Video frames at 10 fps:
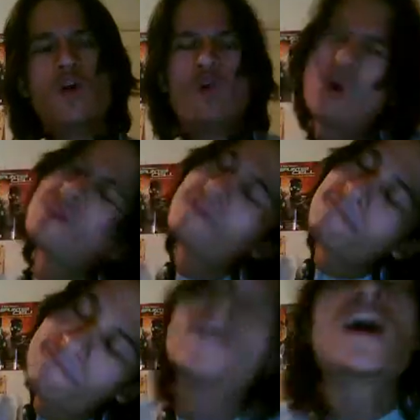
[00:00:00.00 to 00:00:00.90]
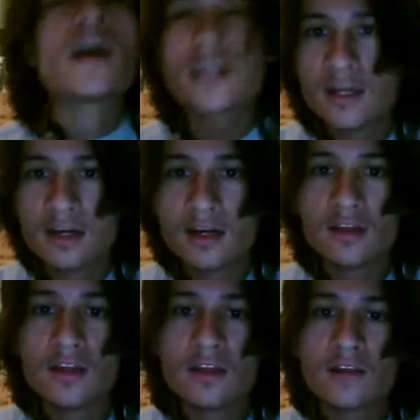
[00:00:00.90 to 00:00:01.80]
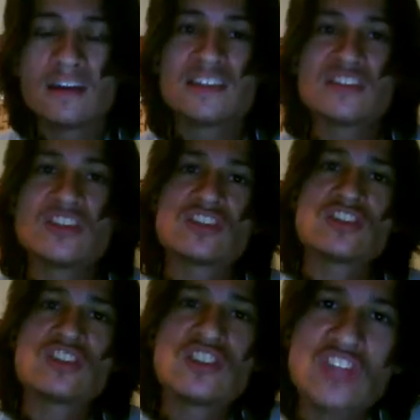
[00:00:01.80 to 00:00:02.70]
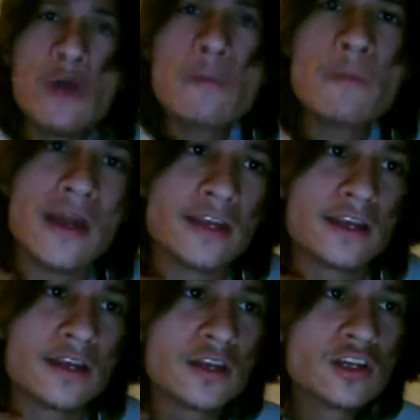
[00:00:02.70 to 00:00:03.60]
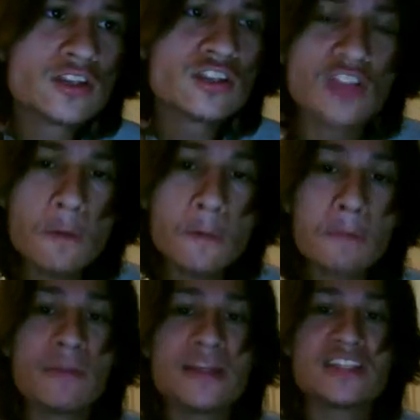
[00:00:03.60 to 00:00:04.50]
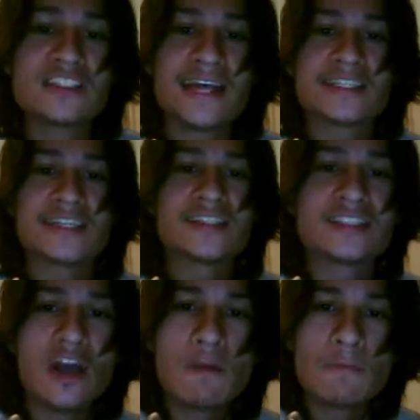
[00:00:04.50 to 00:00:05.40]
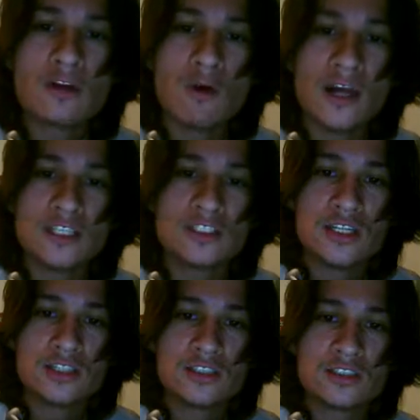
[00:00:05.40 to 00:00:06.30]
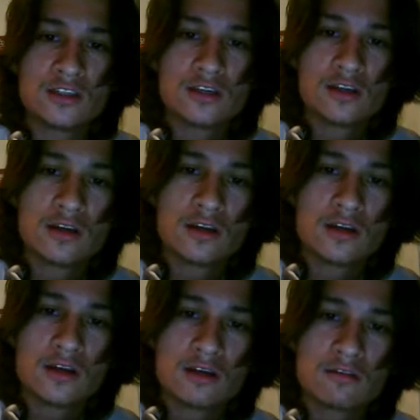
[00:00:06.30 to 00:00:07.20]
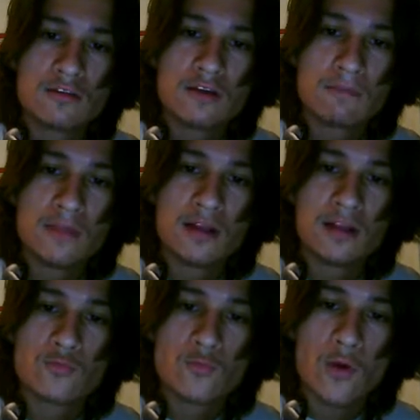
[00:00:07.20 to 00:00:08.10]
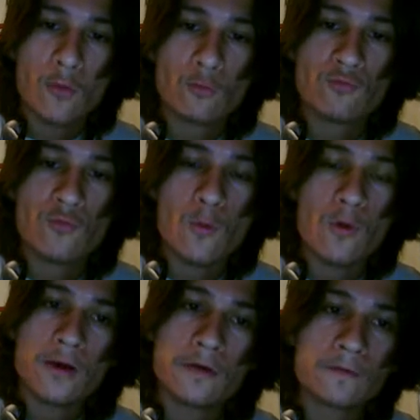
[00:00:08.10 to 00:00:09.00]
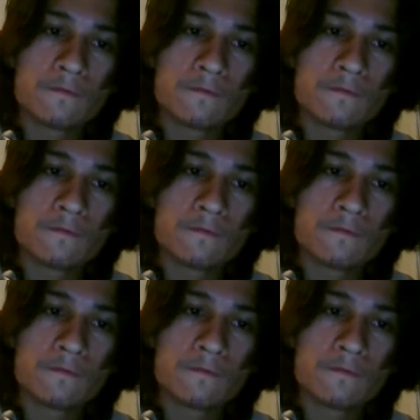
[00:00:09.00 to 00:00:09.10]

What the fuck? It's just stupid. Stupid bitches asking stupid questions. Middle of the road, 4.